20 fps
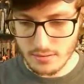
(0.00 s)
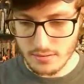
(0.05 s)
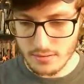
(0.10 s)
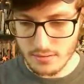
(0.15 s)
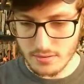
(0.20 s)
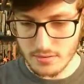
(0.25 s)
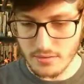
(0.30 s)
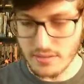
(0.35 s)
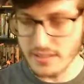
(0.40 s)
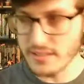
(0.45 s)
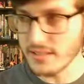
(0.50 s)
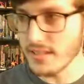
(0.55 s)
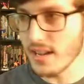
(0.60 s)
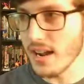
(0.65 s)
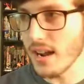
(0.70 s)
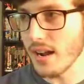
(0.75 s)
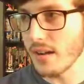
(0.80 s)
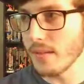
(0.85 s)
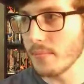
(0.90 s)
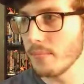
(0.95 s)
through his
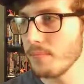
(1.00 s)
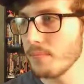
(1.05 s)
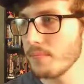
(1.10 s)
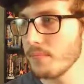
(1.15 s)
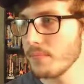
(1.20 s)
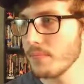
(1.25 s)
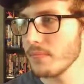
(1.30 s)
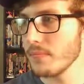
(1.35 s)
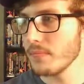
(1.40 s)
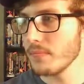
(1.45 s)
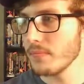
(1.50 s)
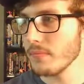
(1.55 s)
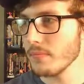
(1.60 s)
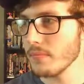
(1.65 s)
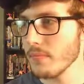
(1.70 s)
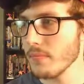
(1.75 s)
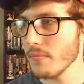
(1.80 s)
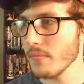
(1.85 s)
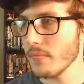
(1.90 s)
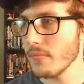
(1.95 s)
time
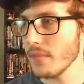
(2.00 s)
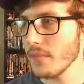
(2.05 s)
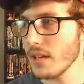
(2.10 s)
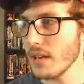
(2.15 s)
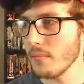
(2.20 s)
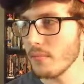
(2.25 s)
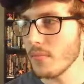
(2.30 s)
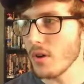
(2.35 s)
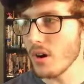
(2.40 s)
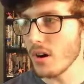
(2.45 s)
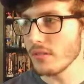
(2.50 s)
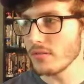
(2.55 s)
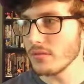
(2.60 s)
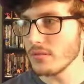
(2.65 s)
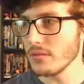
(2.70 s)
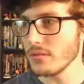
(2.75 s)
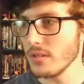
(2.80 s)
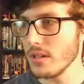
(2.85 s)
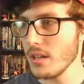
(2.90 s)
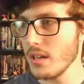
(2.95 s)
at
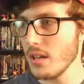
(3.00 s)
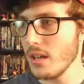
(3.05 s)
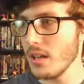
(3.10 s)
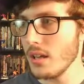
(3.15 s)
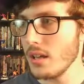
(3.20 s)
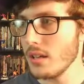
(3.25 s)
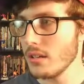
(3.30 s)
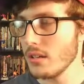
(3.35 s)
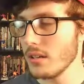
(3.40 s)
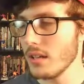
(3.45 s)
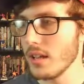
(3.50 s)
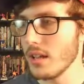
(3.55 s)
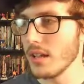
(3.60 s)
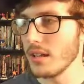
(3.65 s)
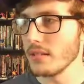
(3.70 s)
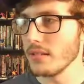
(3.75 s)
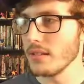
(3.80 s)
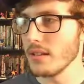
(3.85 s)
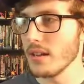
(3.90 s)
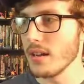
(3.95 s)
Marvel.
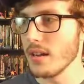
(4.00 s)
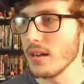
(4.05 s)
And